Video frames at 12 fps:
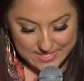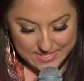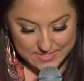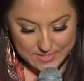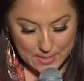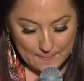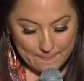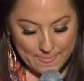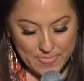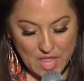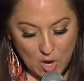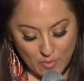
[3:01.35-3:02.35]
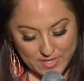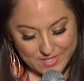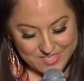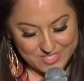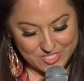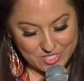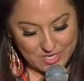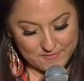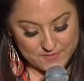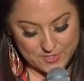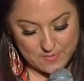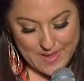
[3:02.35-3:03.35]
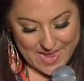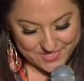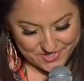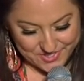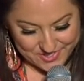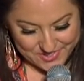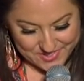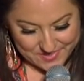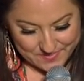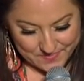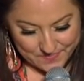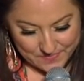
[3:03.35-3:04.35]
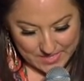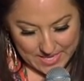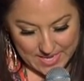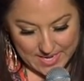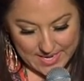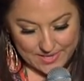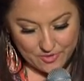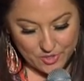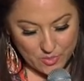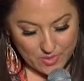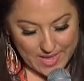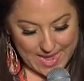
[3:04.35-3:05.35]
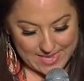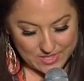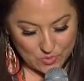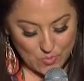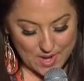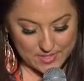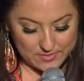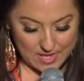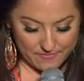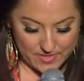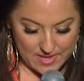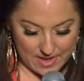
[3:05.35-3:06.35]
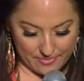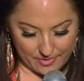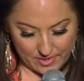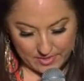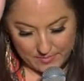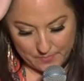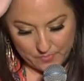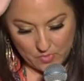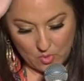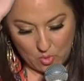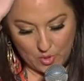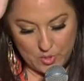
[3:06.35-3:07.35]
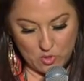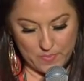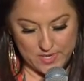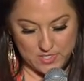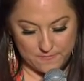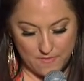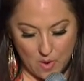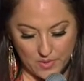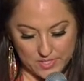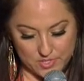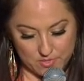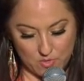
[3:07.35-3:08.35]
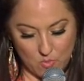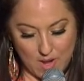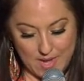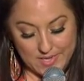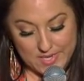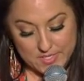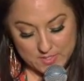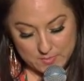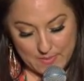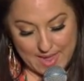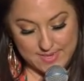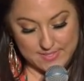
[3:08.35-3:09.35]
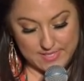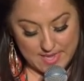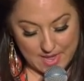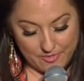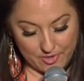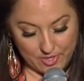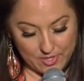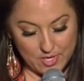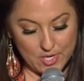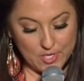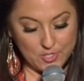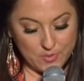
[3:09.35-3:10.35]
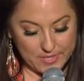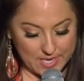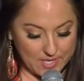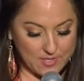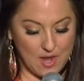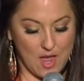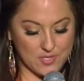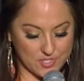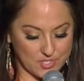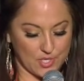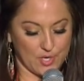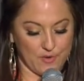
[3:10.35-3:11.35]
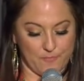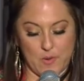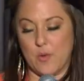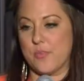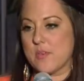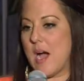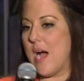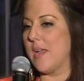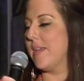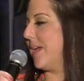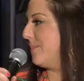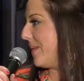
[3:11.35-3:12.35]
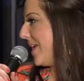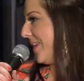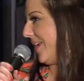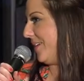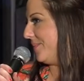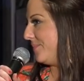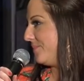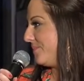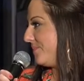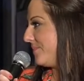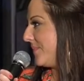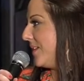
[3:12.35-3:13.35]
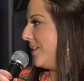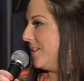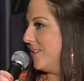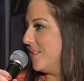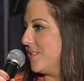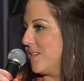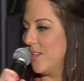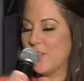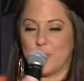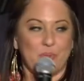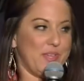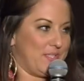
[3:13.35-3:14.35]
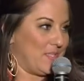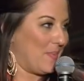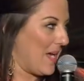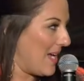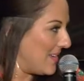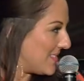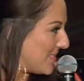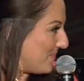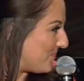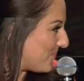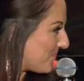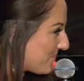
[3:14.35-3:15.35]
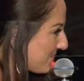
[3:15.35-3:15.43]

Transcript: says this: No one can serve two masters. Either you will hate the one and love the other, or you will be devoted to the one and despise the other. You cannot serve both God and money. It's a good little place to pause.